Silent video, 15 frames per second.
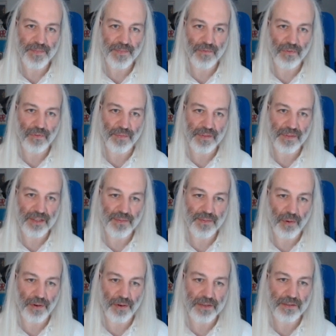from this
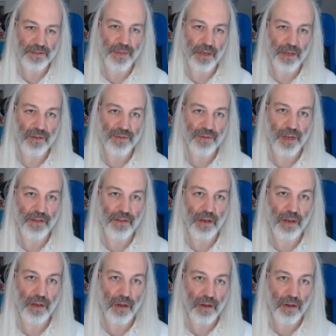point, because we have a
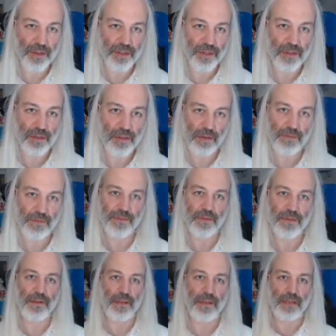lot of
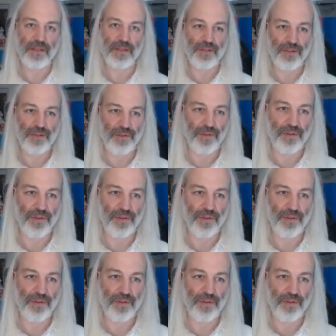things to